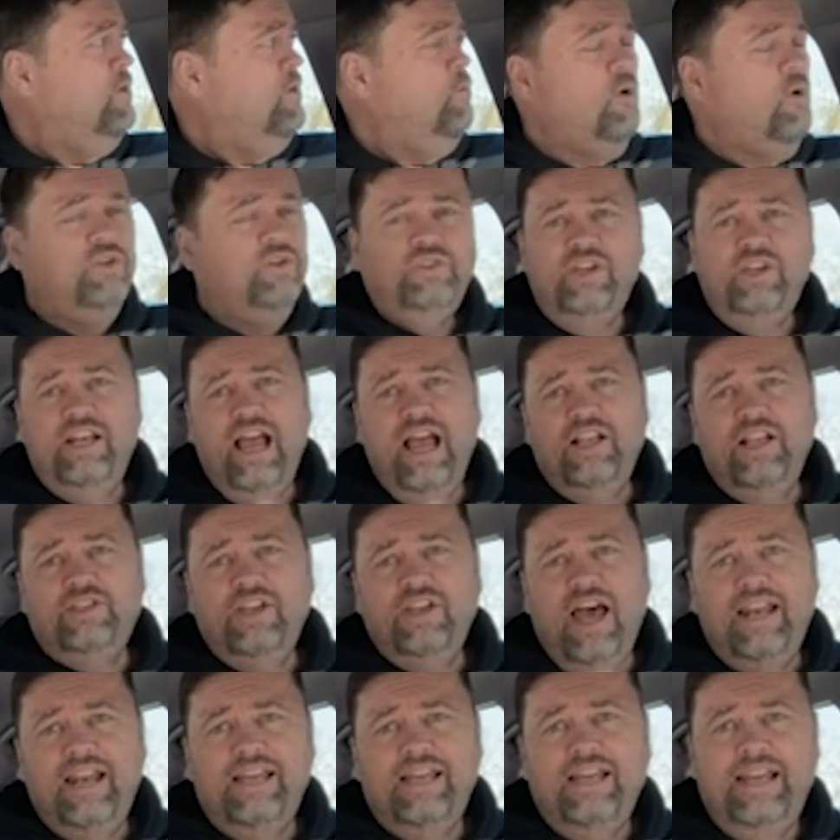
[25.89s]
We're sitting
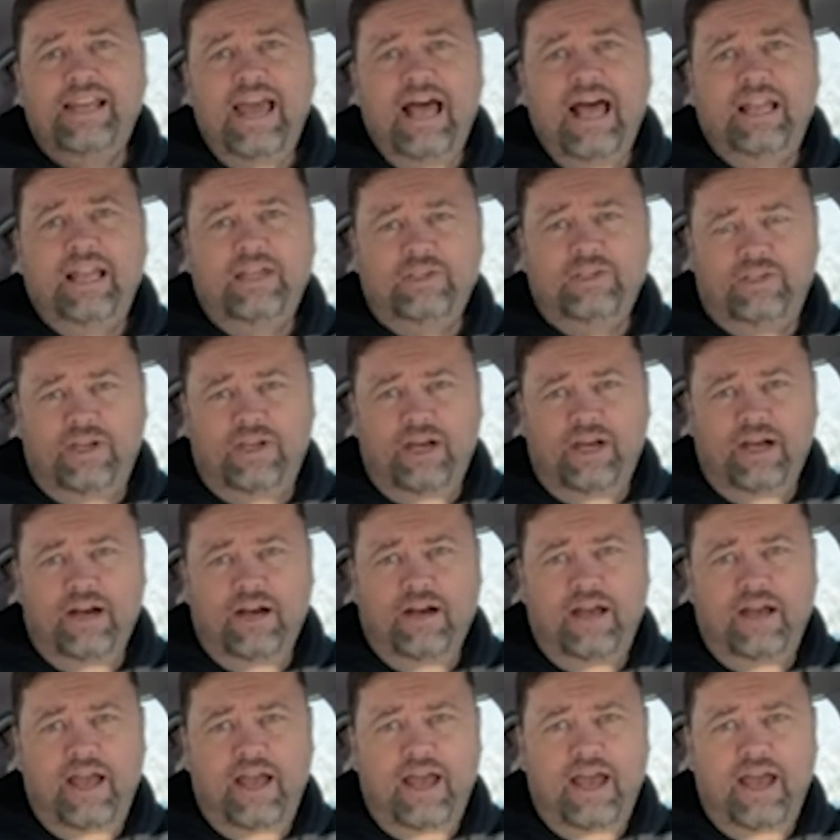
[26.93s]
outside of Gonella's here,
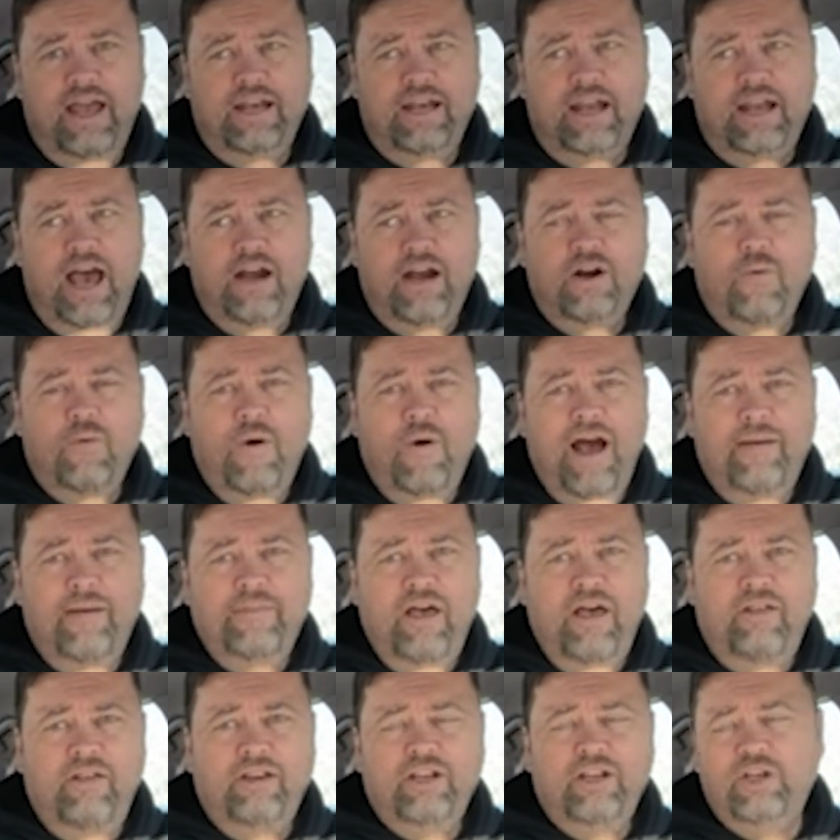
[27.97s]
and I don't know why I'm
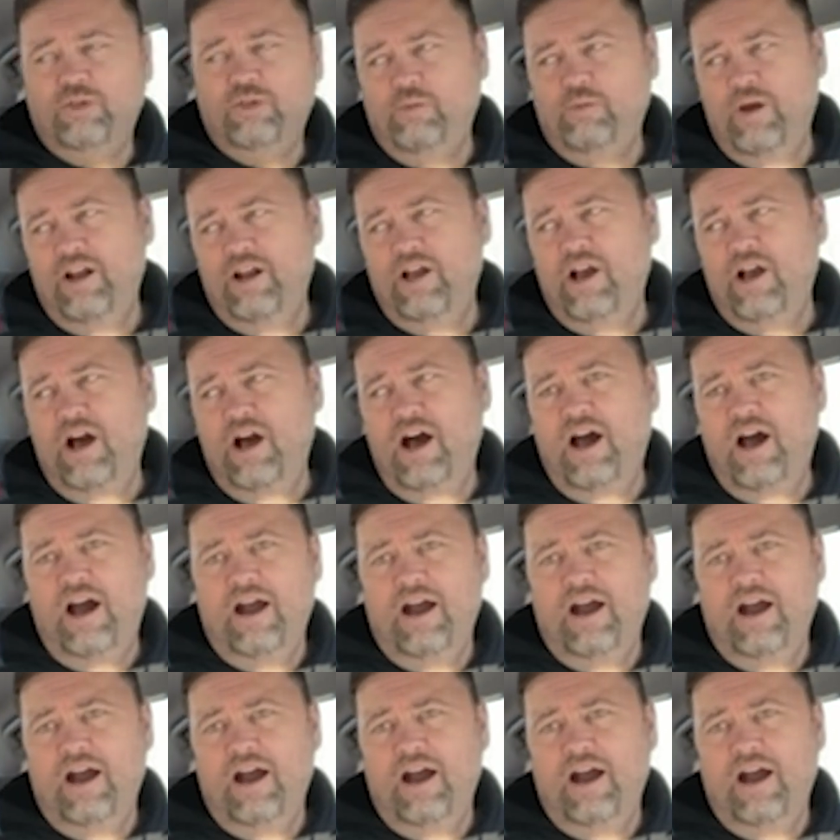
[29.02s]
yelling because we're in a car.